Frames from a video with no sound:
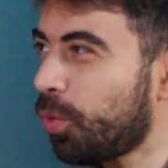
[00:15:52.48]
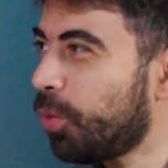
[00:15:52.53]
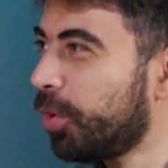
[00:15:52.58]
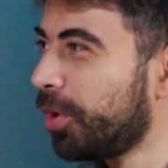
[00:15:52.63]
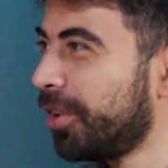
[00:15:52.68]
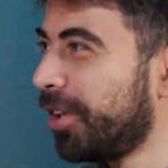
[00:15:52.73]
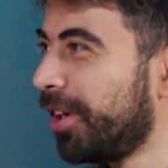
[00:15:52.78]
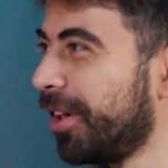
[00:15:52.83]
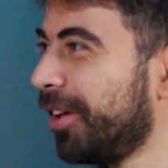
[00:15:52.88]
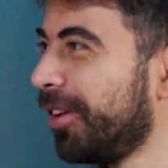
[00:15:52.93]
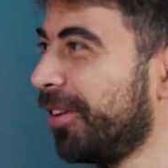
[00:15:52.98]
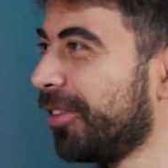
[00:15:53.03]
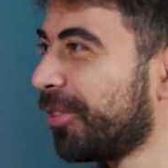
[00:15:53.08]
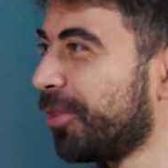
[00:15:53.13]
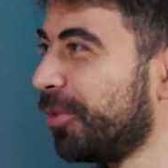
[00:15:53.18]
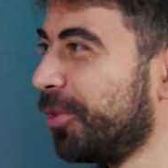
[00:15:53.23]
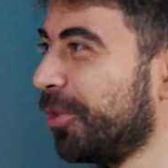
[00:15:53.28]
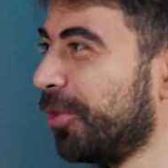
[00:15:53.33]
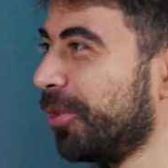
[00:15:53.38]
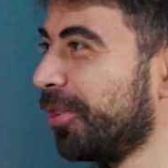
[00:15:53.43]
what the hell is
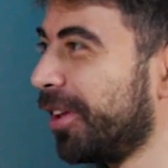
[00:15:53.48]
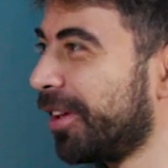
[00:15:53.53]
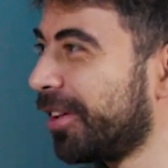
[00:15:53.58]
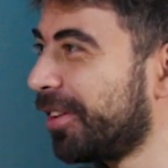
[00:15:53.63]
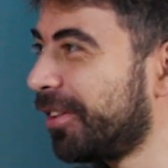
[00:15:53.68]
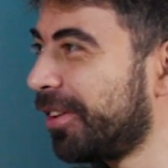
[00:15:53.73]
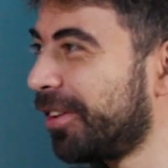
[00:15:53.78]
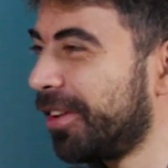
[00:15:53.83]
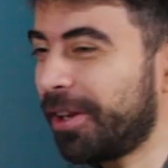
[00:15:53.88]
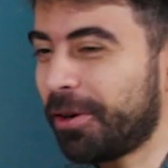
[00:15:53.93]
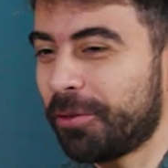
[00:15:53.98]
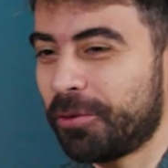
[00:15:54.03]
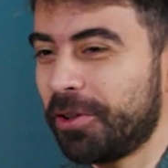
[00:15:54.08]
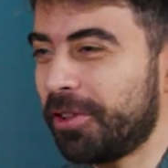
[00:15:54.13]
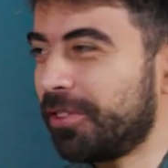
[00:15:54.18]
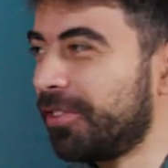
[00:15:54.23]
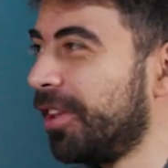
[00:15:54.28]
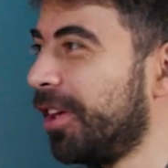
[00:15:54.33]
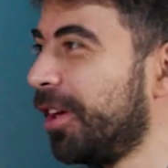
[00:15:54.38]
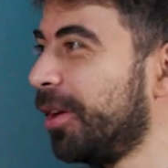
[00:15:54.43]
going on? Like mm. a lot mm. of
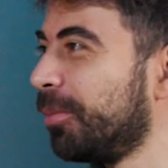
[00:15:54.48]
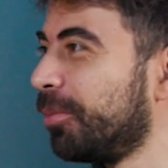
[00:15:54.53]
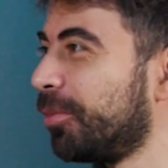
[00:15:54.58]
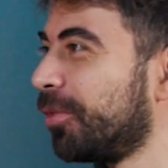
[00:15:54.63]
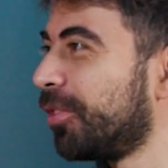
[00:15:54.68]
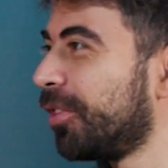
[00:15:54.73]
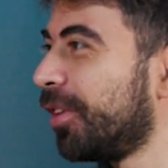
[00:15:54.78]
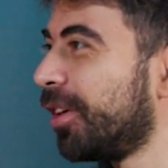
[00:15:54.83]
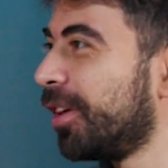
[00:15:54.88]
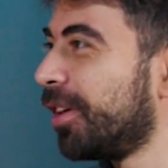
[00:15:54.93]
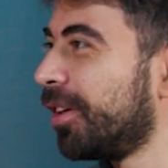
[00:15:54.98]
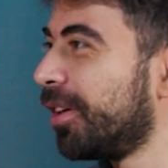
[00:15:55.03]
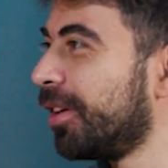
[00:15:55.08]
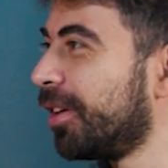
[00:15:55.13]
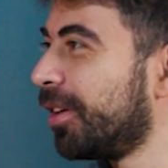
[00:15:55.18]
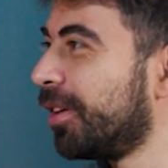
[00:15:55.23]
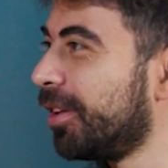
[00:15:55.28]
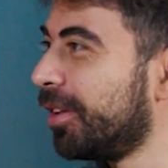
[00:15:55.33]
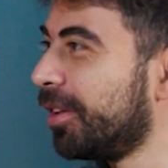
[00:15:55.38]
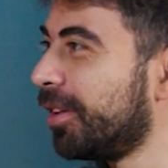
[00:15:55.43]
these names
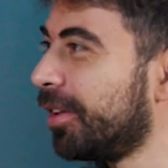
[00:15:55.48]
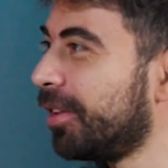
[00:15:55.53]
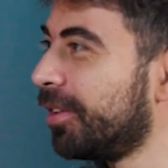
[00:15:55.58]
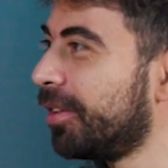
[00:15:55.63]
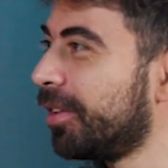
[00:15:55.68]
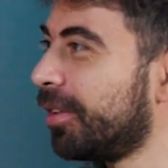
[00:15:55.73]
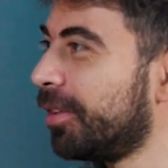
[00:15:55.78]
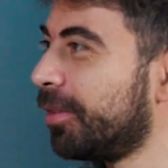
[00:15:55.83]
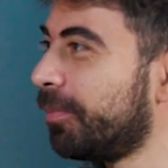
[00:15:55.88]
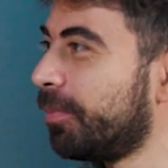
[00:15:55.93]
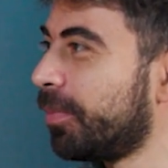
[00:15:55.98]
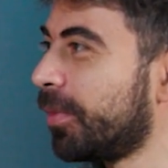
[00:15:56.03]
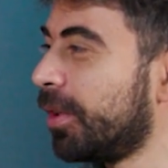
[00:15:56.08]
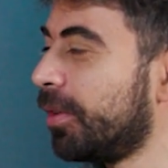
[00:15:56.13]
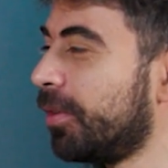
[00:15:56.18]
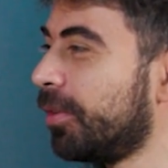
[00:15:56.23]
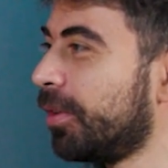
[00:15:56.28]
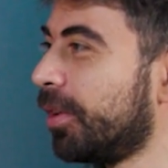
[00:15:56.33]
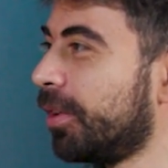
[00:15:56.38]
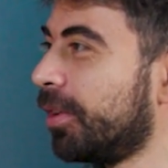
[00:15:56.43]
uh, in in the
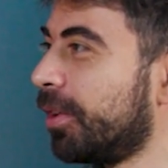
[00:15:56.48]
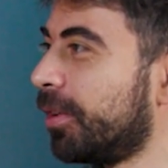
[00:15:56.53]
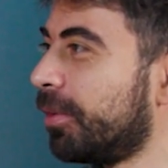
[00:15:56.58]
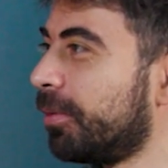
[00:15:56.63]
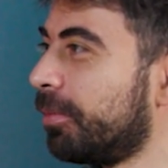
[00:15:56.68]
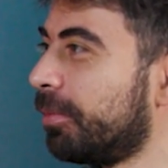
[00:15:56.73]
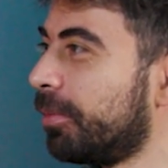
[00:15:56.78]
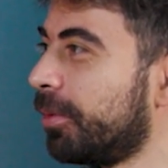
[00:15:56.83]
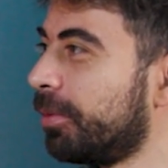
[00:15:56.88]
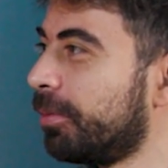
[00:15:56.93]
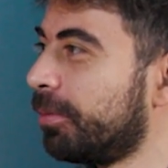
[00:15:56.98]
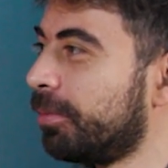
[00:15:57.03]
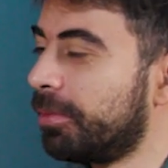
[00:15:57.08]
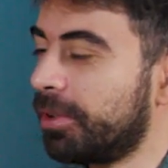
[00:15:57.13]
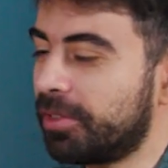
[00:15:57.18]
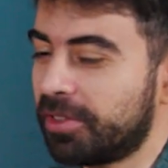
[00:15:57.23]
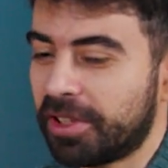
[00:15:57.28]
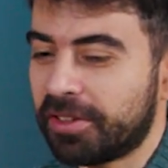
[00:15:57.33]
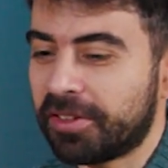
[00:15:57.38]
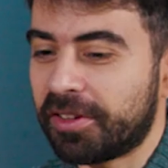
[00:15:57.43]
you know on the, uh,
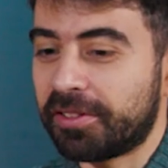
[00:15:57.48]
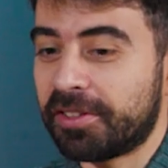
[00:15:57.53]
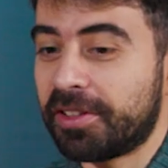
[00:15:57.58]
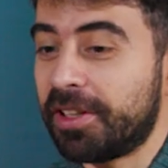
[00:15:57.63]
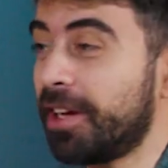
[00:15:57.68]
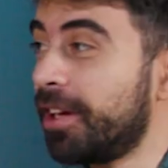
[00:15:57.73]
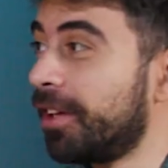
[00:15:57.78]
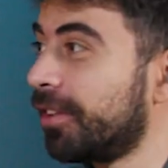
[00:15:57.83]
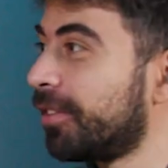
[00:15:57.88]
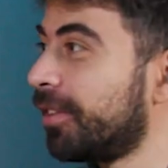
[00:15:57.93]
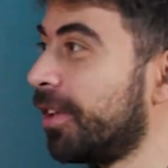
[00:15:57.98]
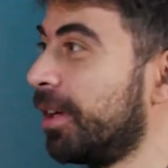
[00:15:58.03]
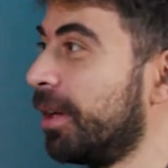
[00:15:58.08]
the CSS class,